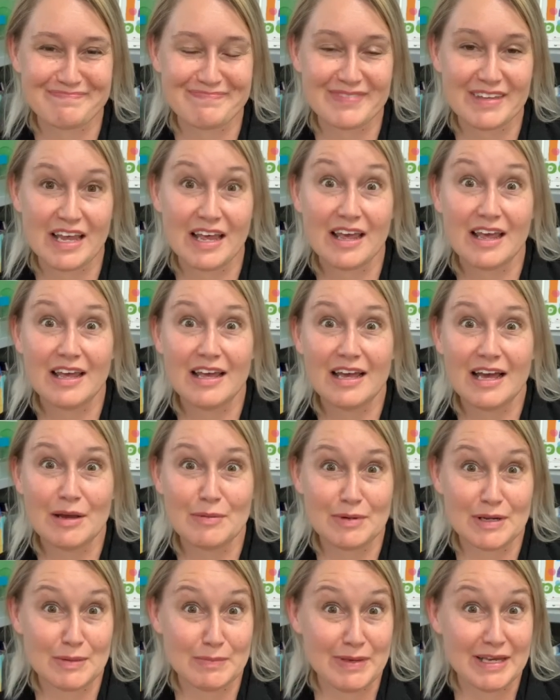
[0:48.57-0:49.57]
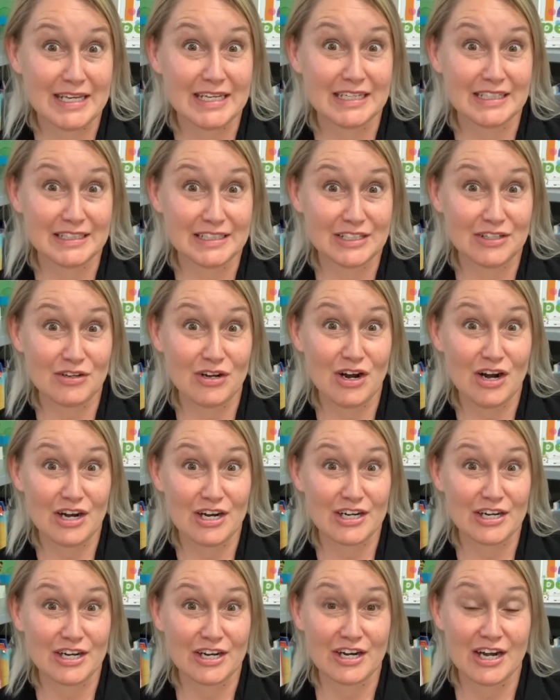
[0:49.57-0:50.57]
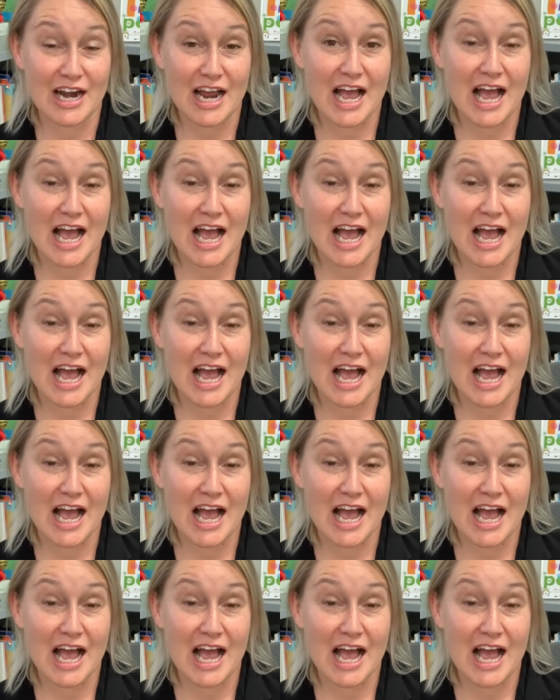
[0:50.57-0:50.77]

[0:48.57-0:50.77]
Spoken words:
I'm going to make it a little harder.